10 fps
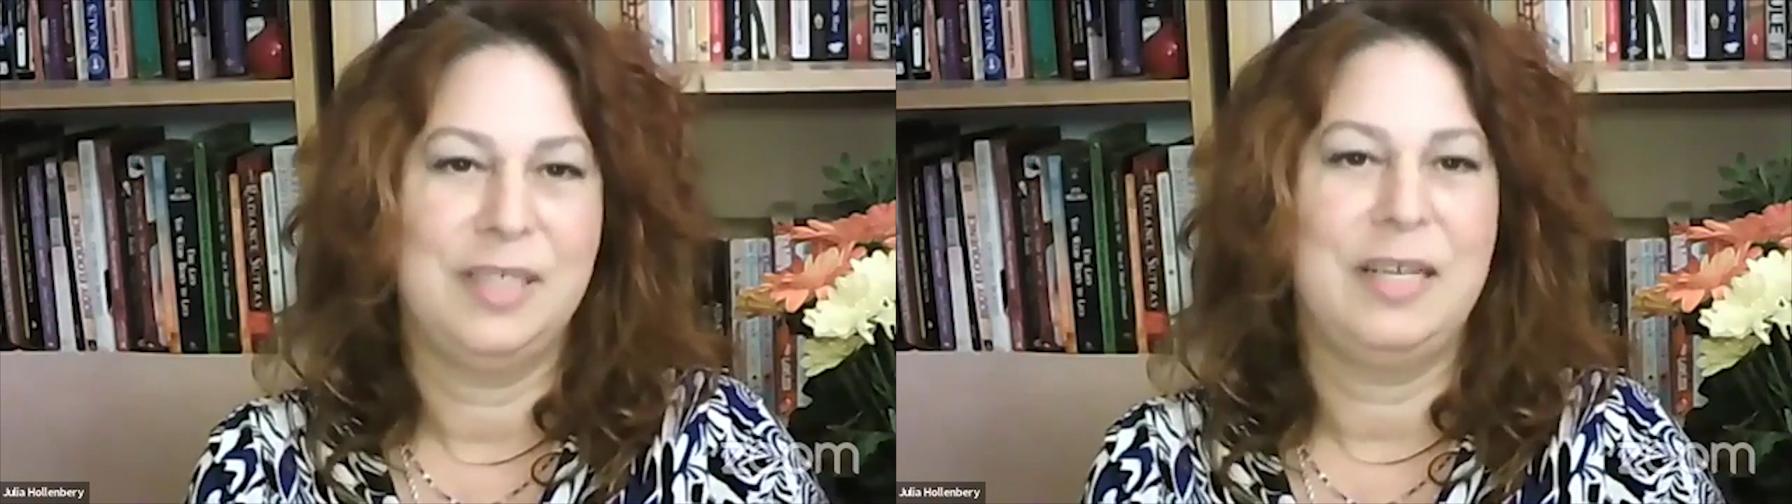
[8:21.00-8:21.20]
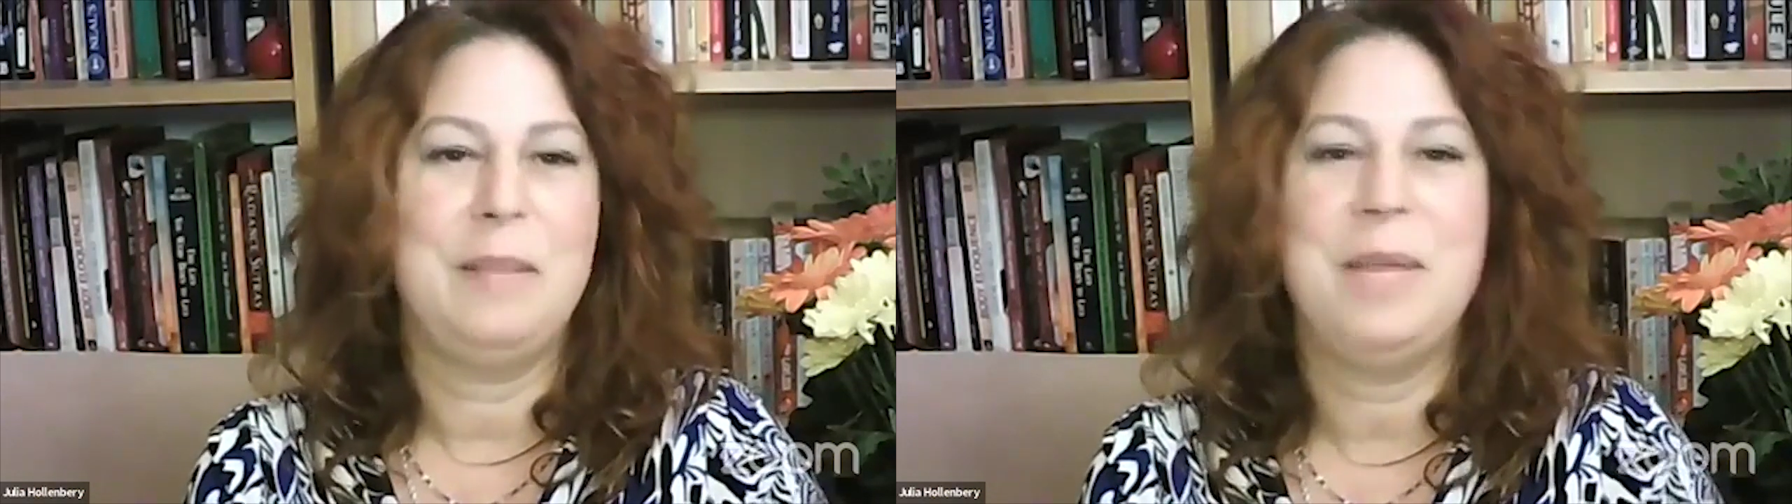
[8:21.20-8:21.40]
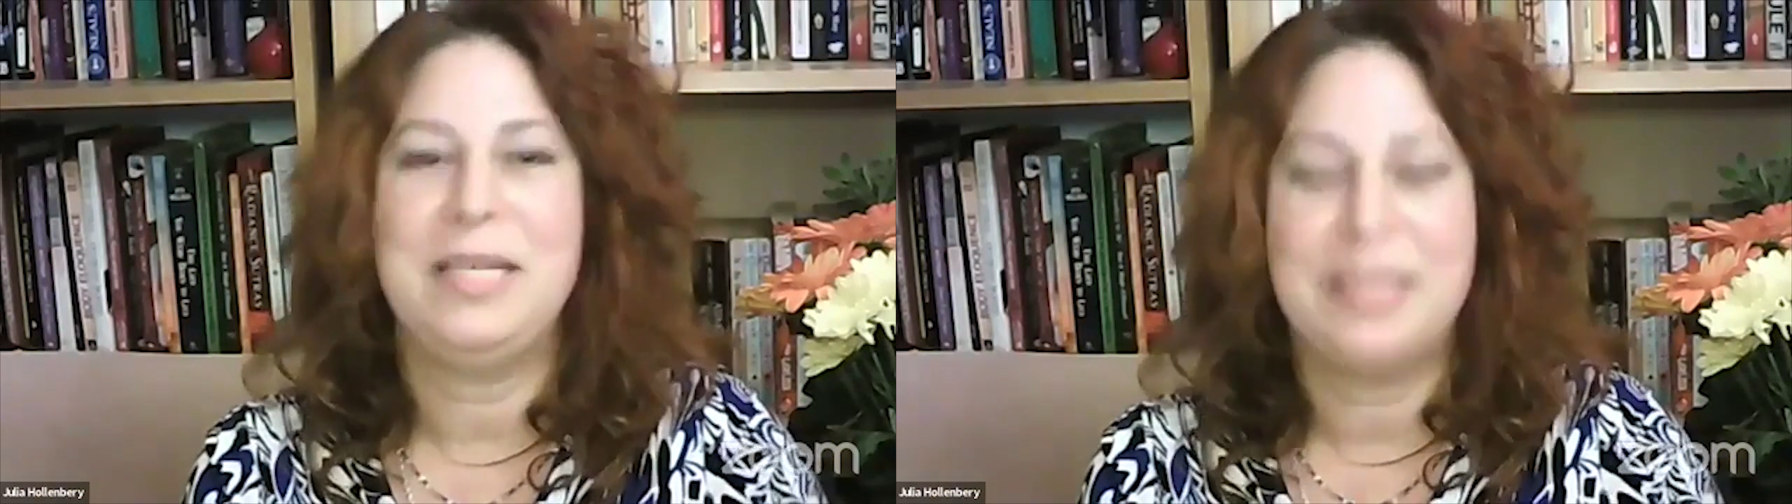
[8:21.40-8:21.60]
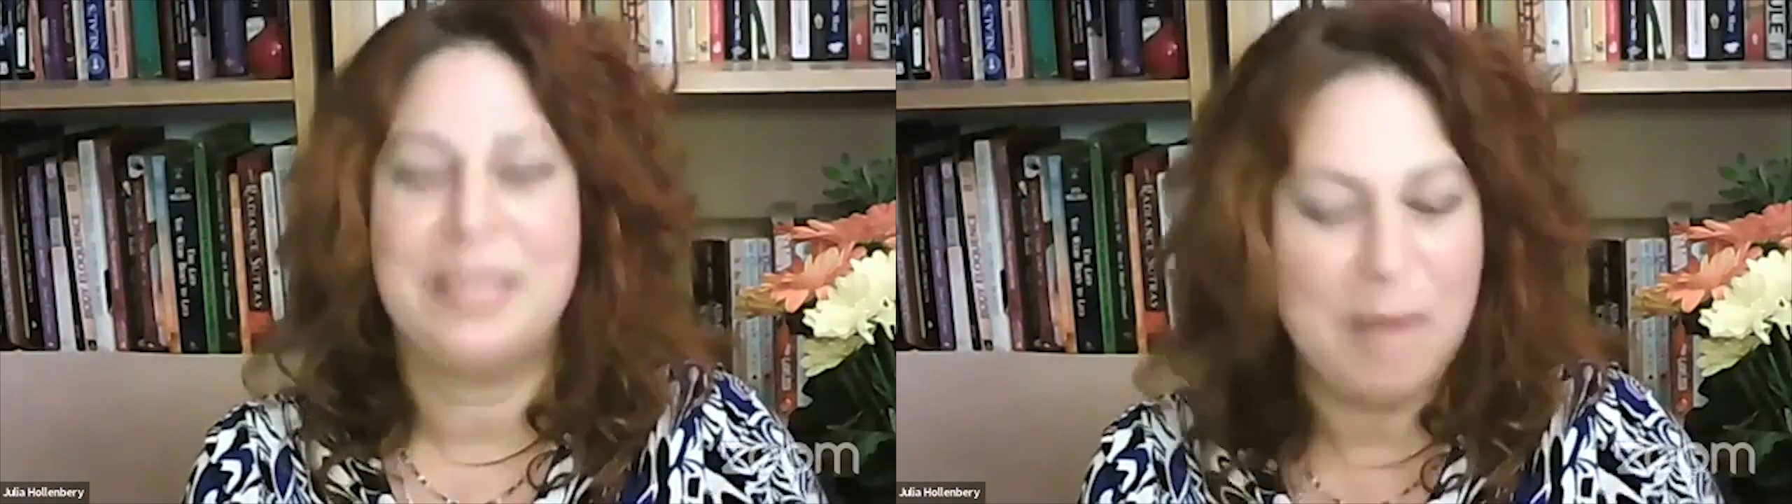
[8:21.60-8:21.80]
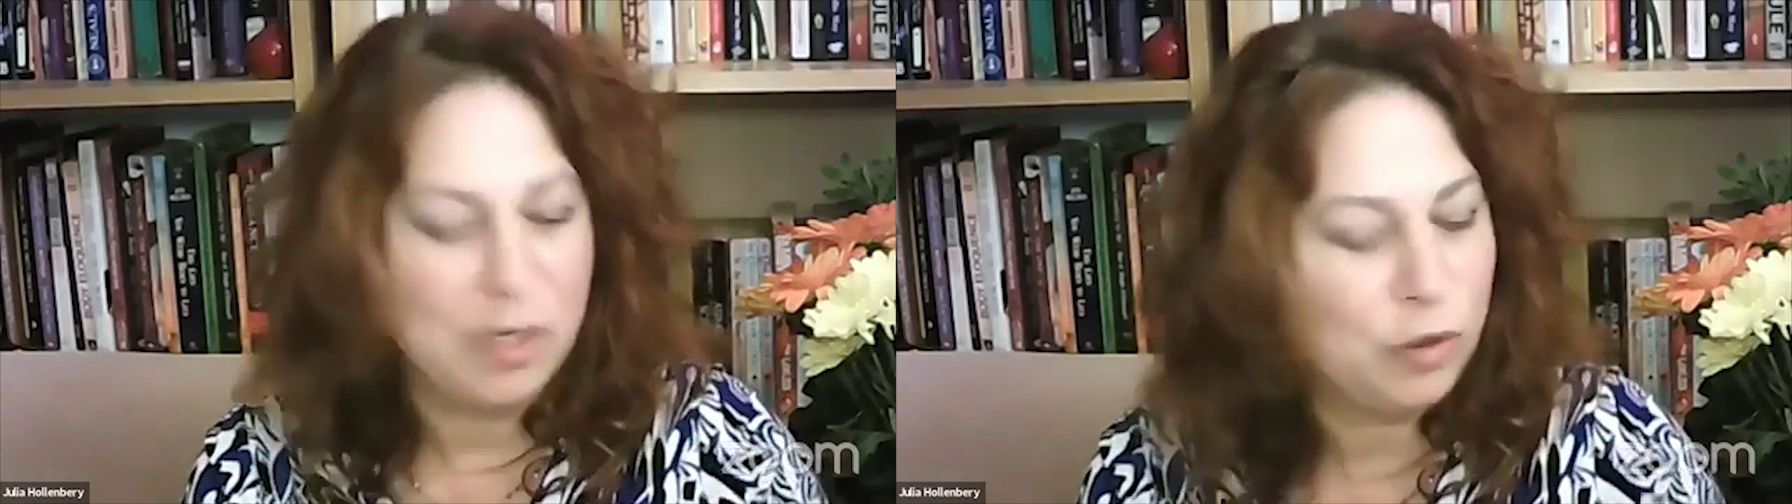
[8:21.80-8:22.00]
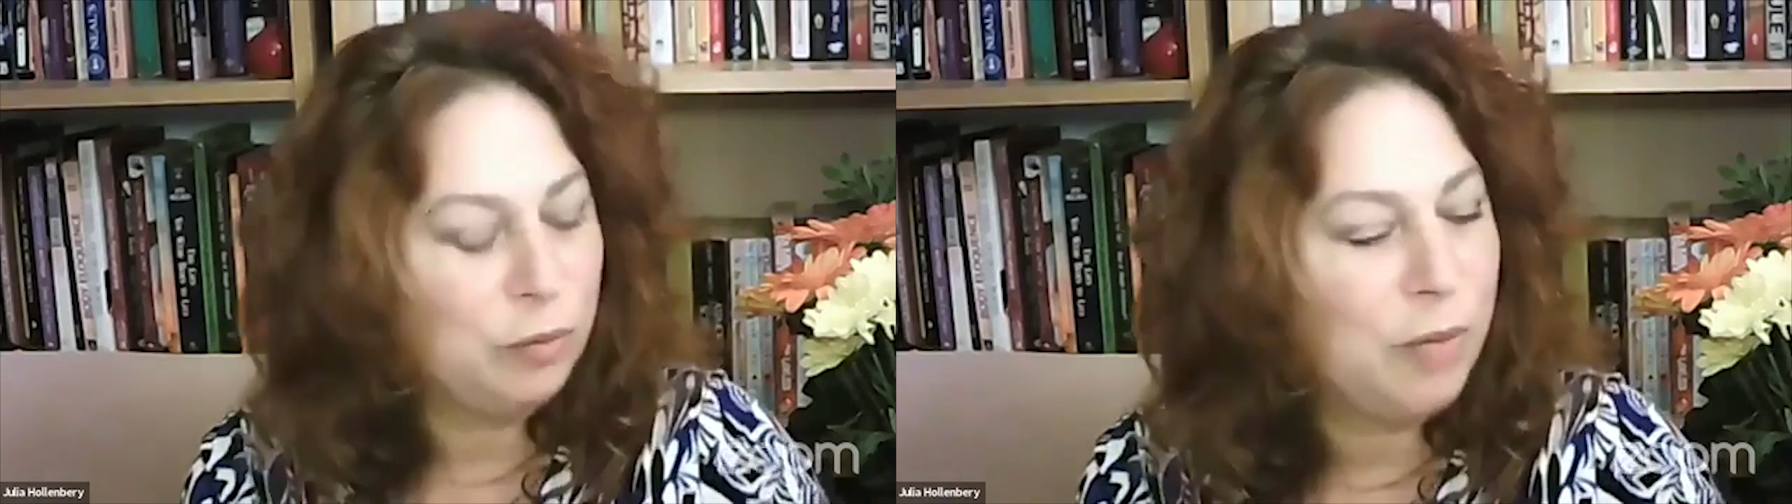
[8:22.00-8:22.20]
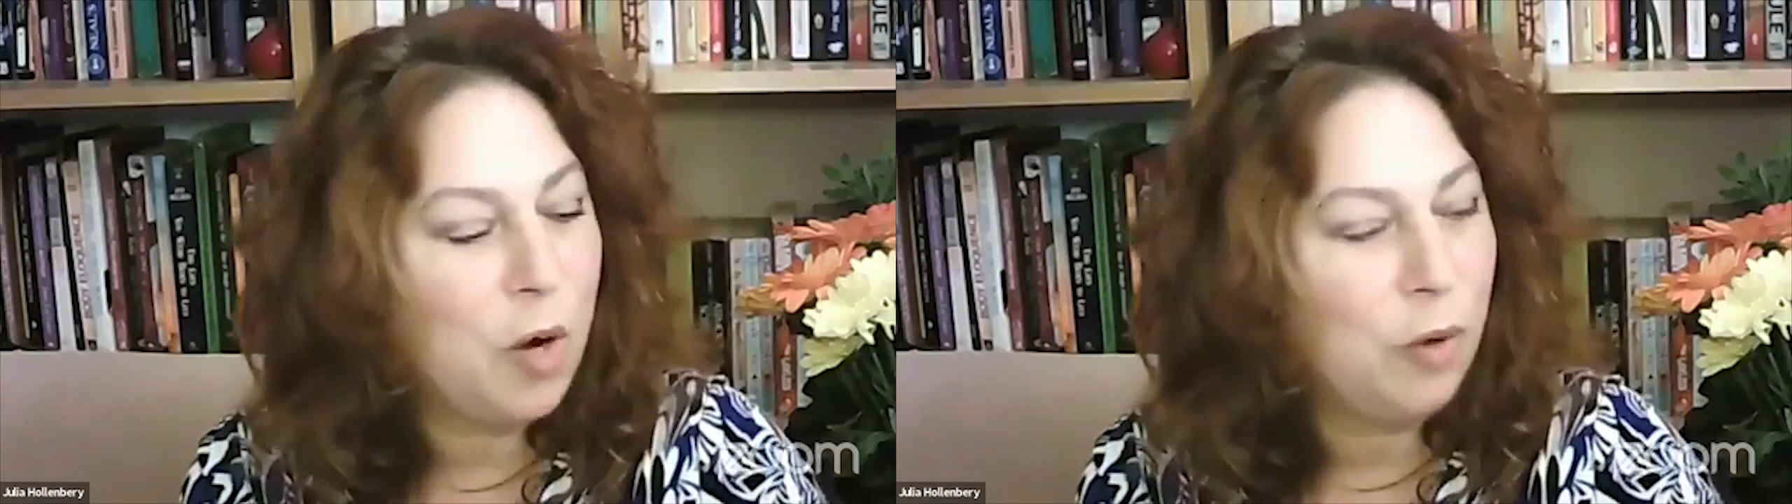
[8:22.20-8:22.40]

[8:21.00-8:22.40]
I made a special bowl